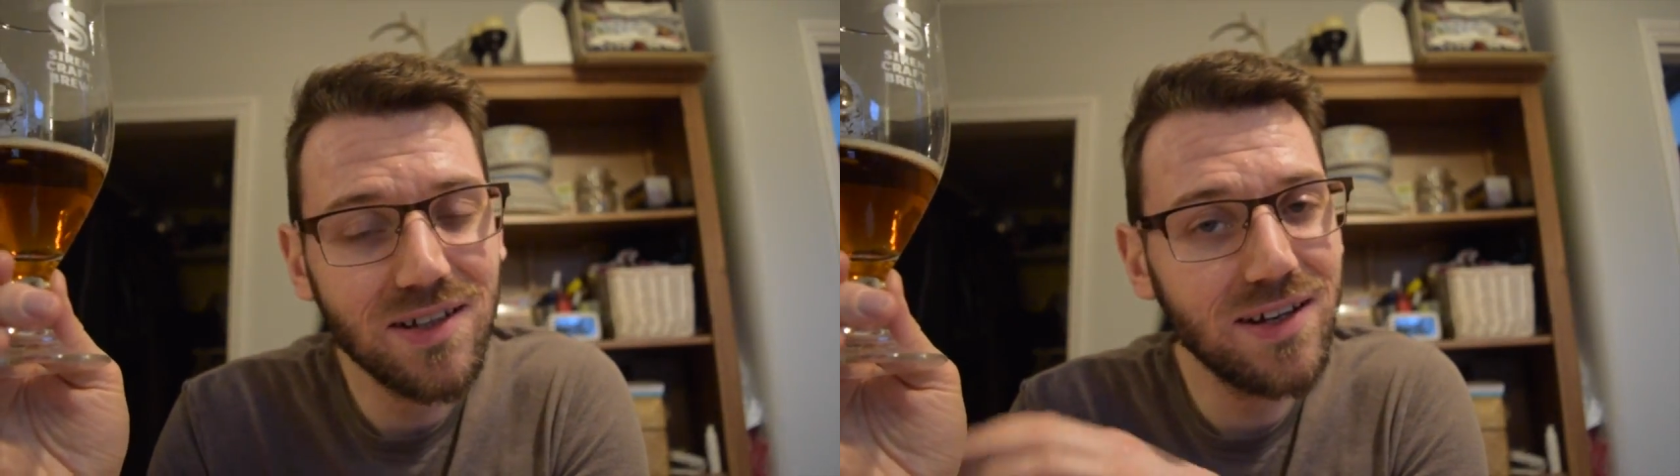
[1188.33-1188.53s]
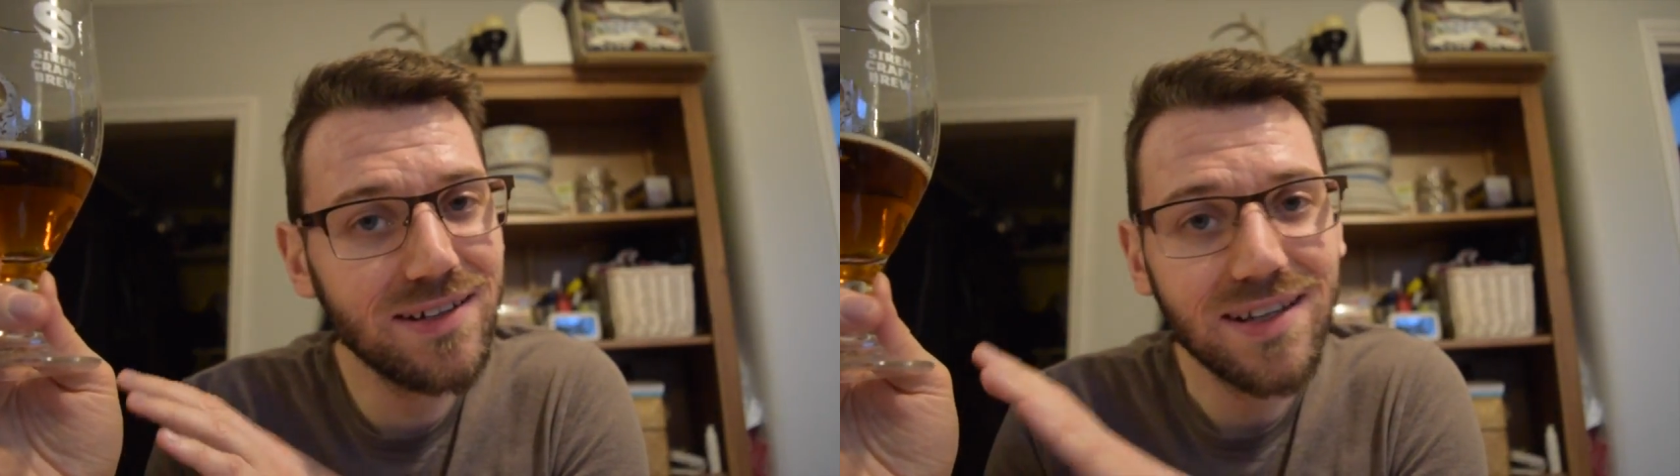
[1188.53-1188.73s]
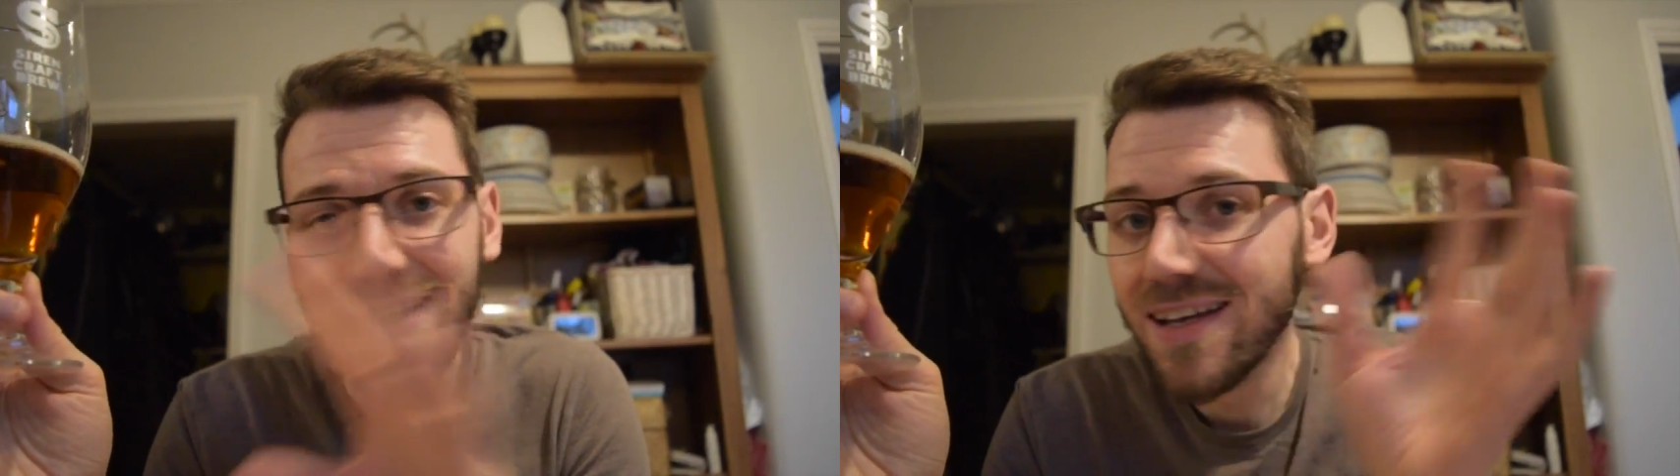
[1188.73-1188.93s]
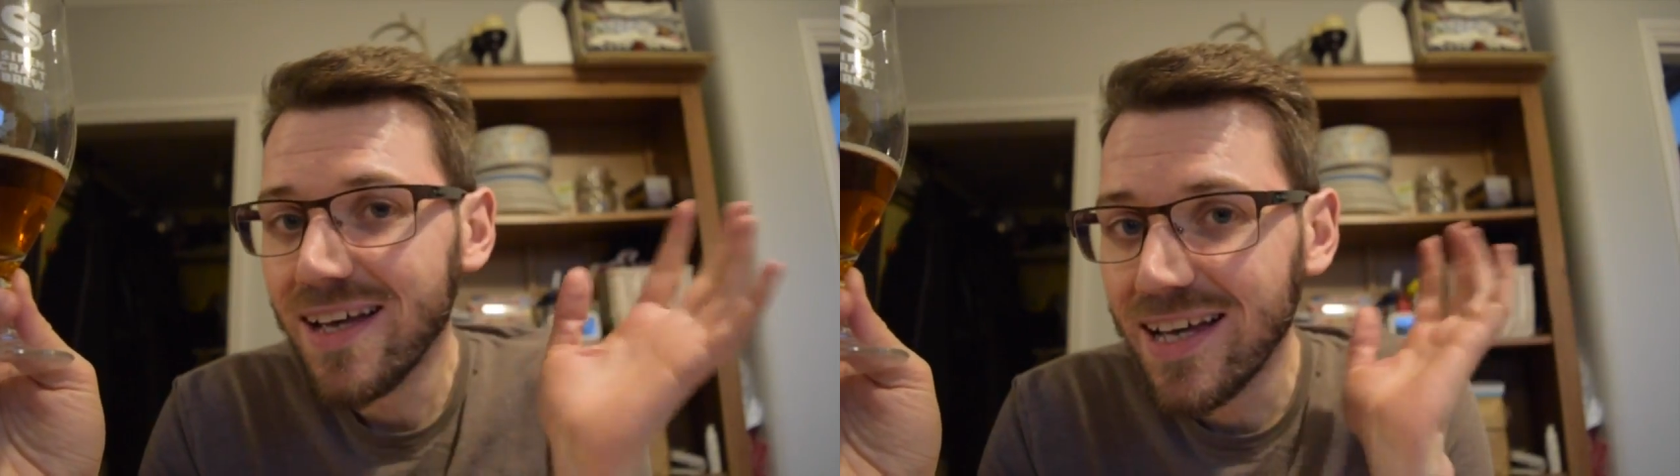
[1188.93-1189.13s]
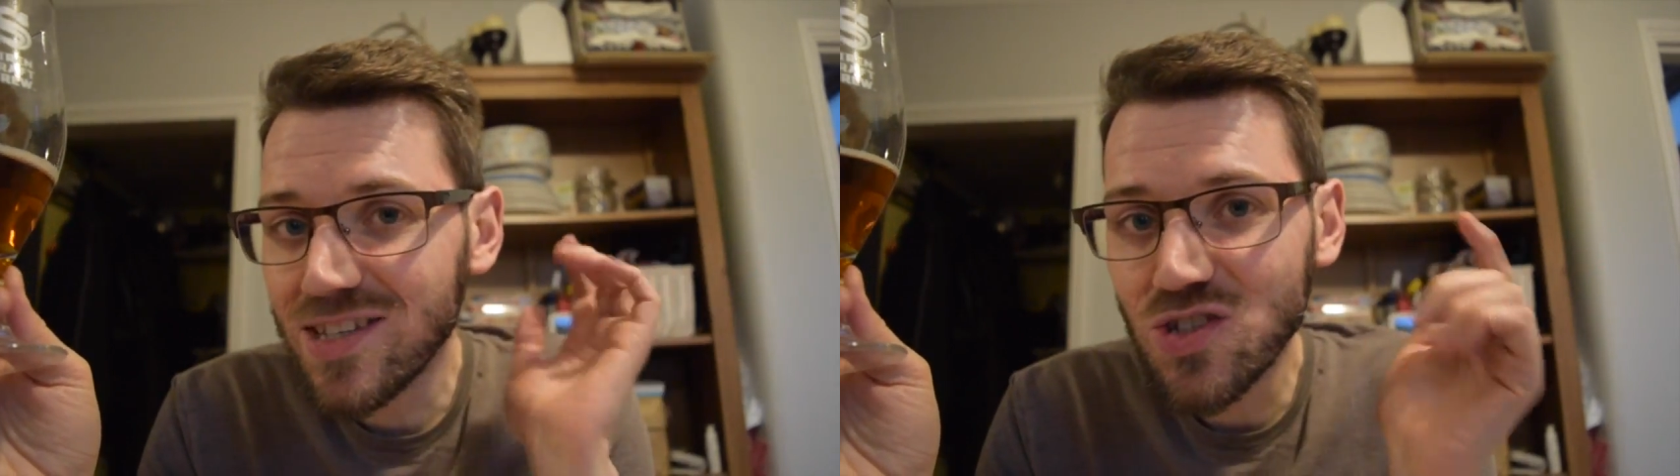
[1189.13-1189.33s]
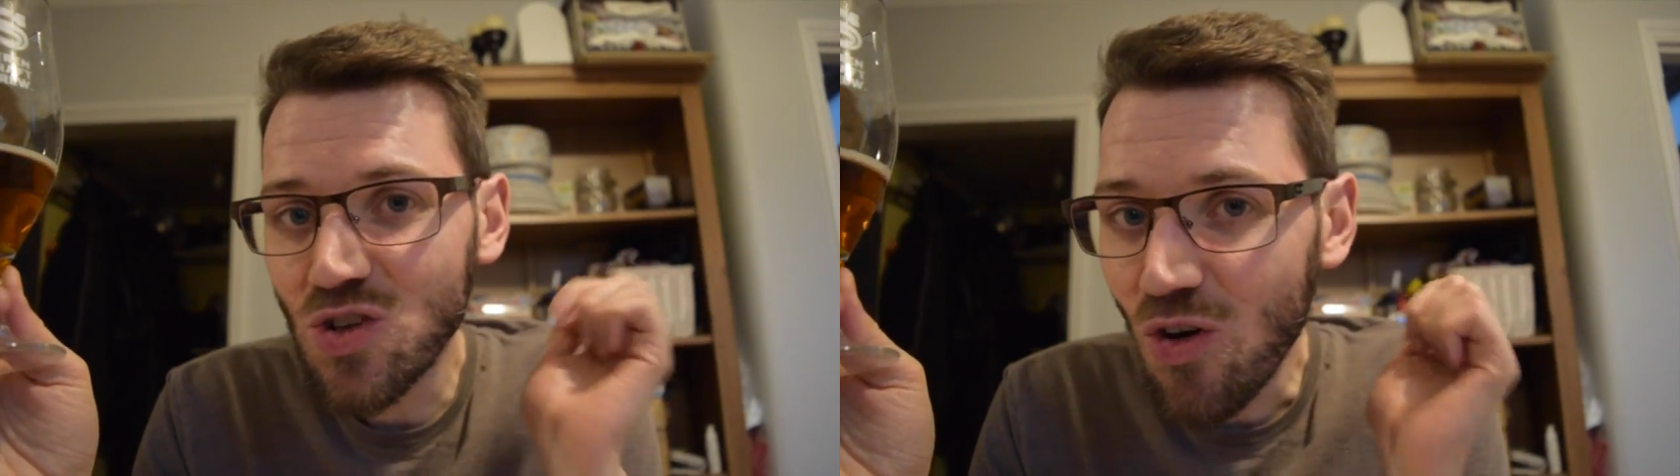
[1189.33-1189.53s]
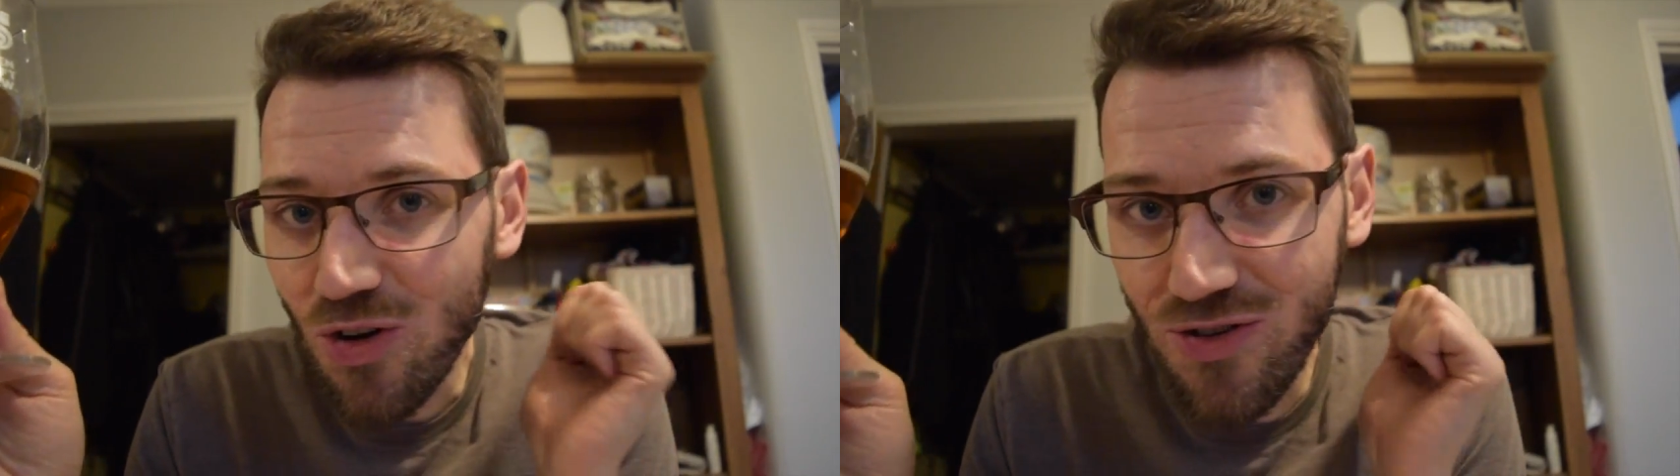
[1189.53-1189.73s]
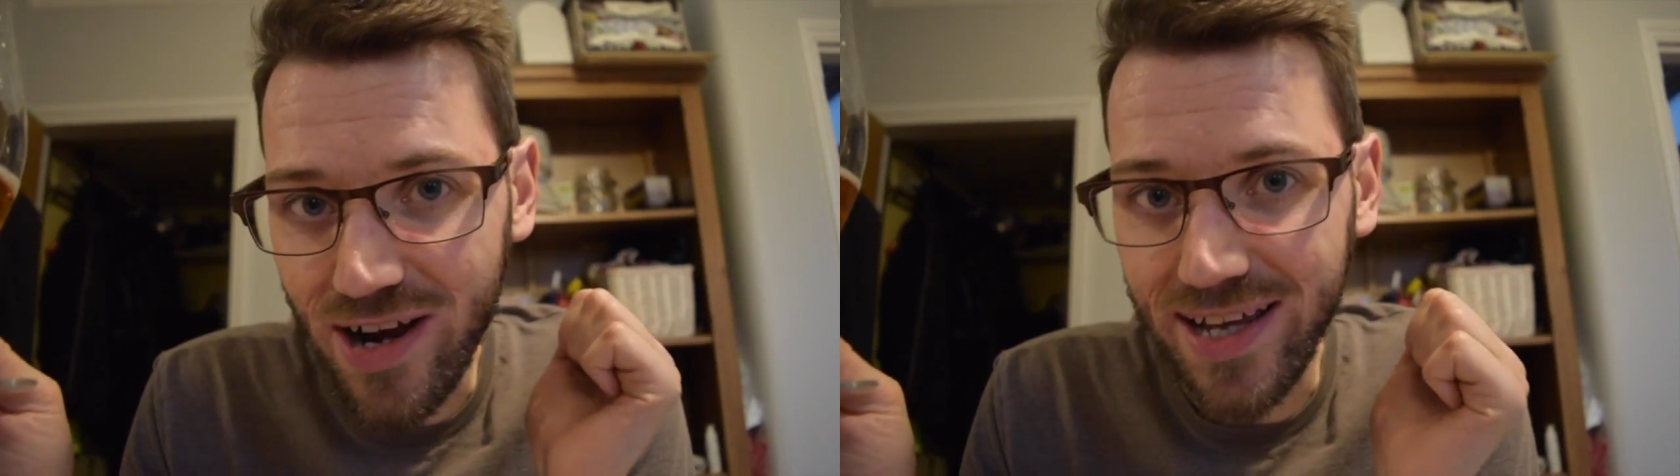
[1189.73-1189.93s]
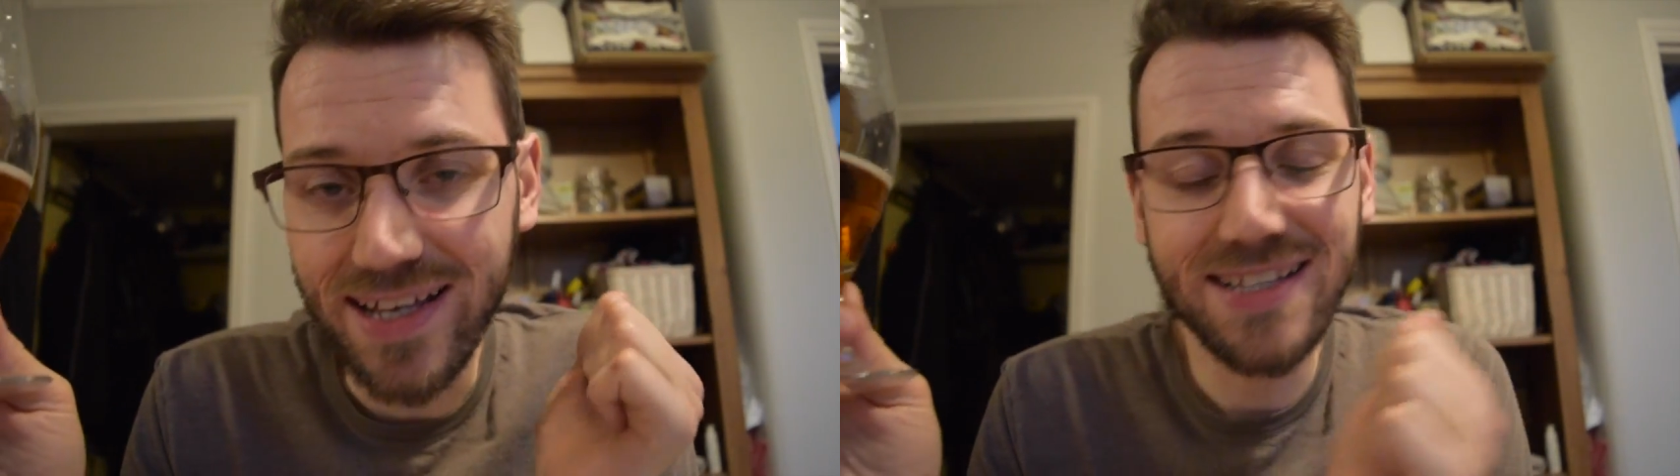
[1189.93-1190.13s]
know it's not great.